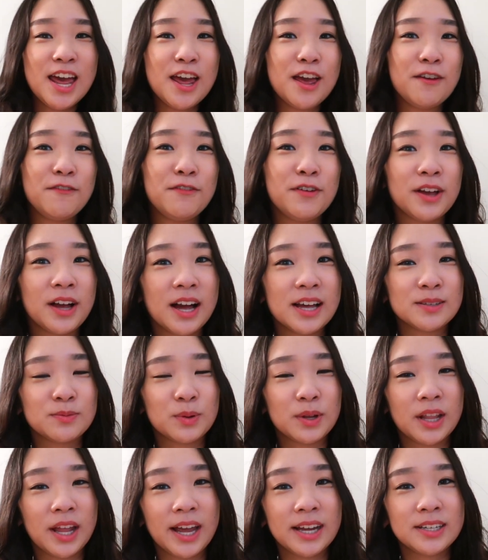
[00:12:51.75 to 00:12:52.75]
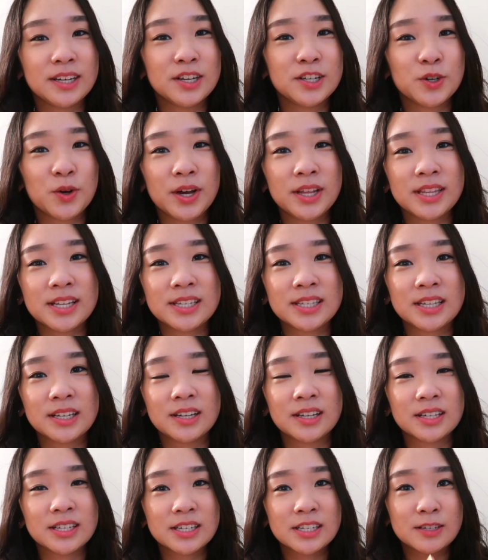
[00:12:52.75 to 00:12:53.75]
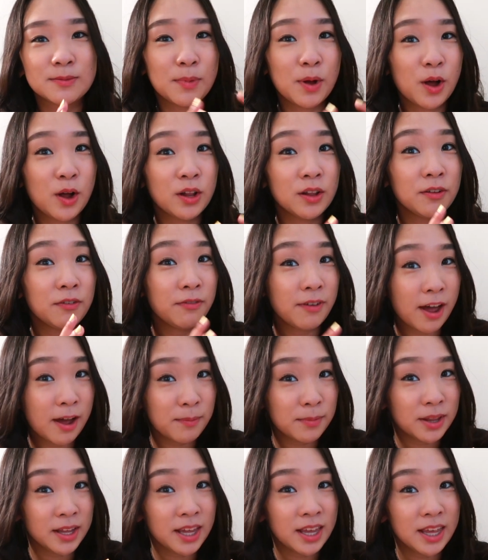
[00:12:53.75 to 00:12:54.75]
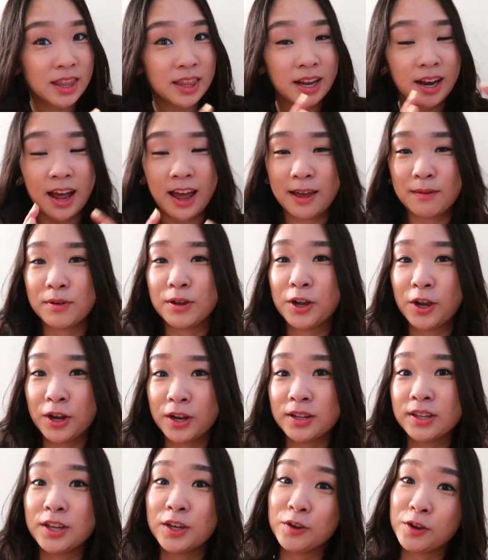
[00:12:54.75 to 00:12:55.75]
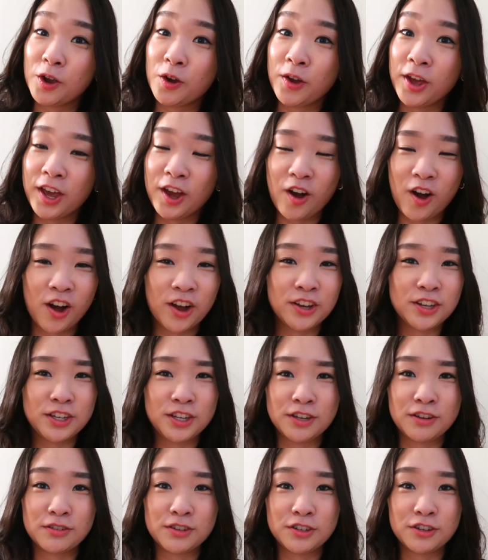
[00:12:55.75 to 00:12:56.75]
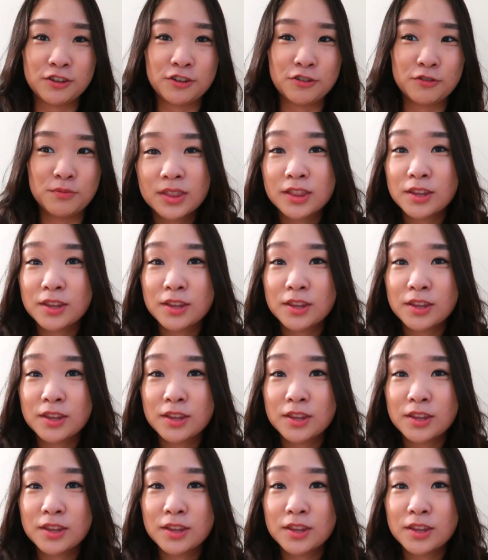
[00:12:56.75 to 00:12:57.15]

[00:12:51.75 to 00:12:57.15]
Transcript: if you guys would like to join this little small family that I'm currently growing on YouTube.